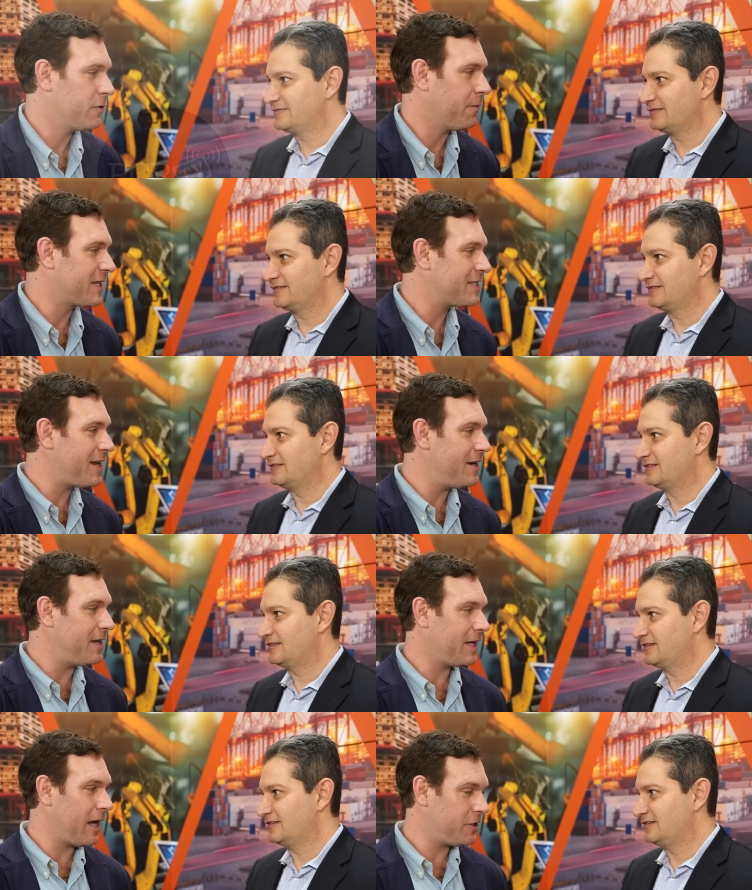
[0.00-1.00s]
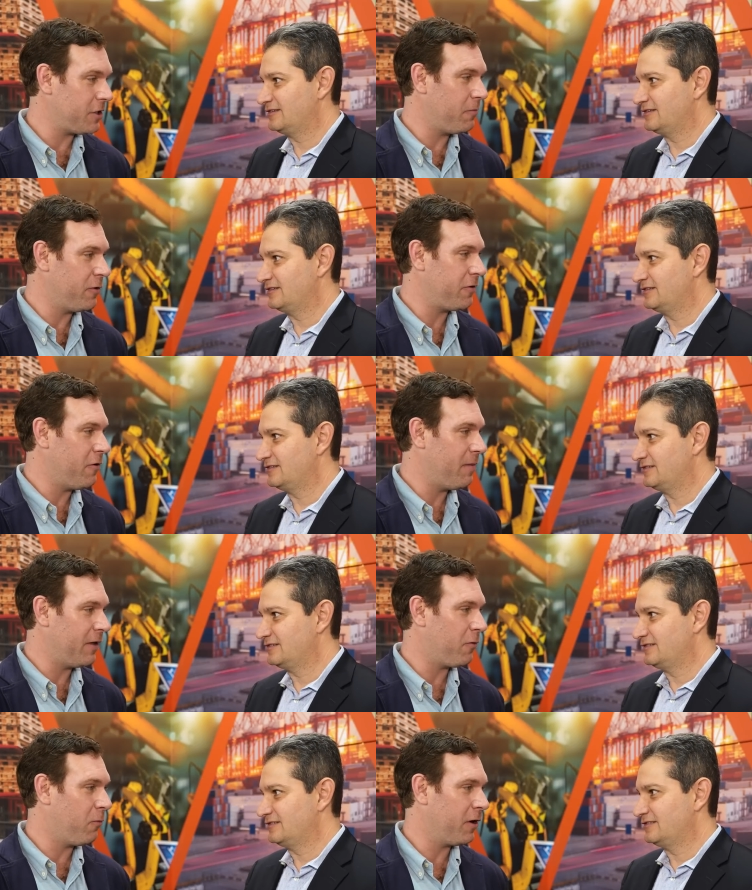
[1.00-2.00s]
Speaker 1: So I'm excited to catch up with you
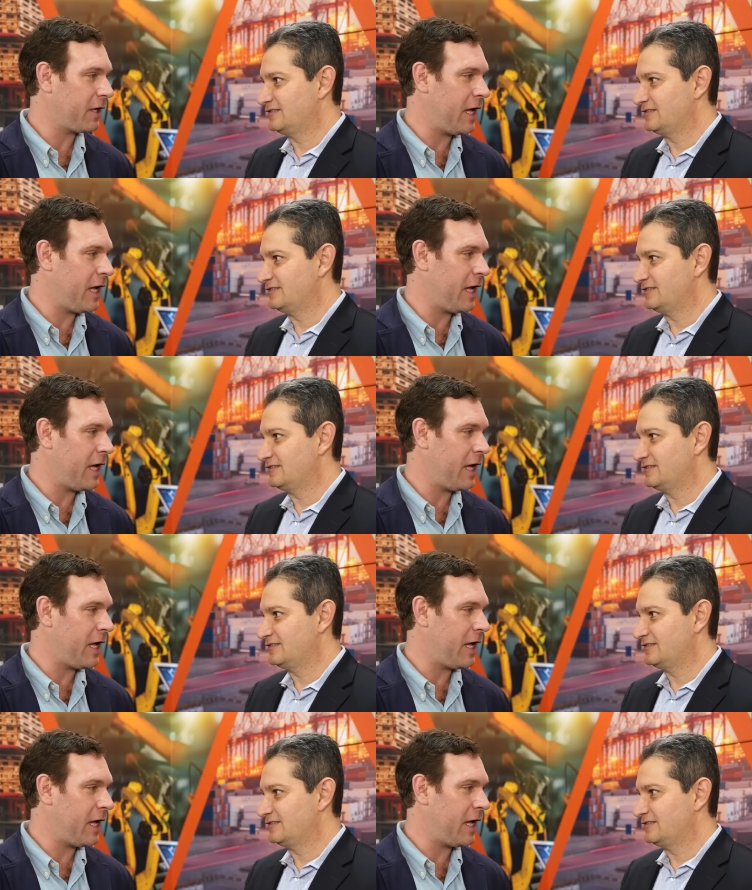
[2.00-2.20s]
about the work